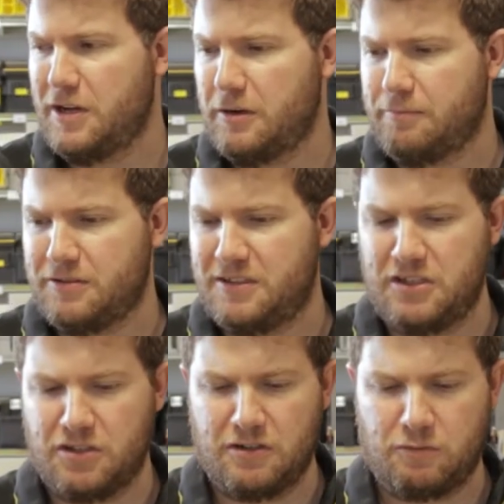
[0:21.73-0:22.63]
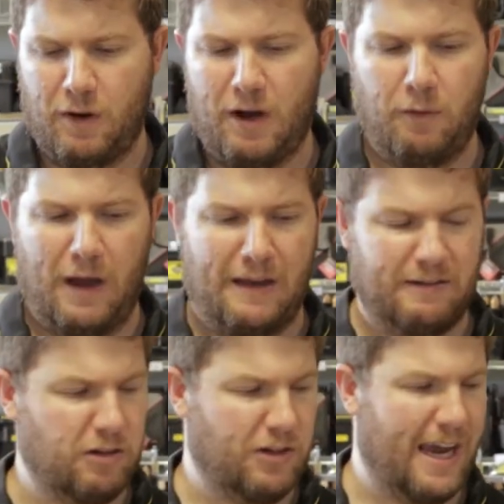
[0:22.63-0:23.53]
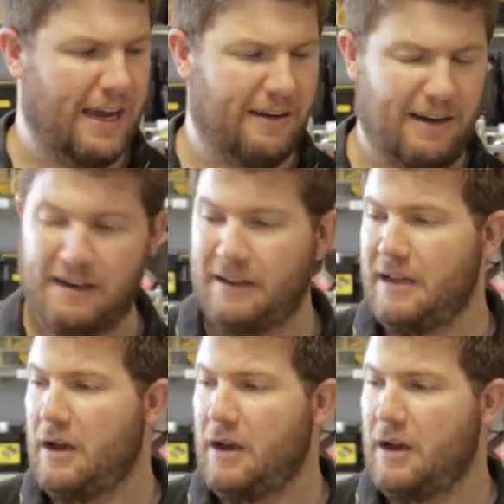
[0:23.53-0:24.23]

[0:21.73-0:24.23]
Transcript: good precision as well and good handling.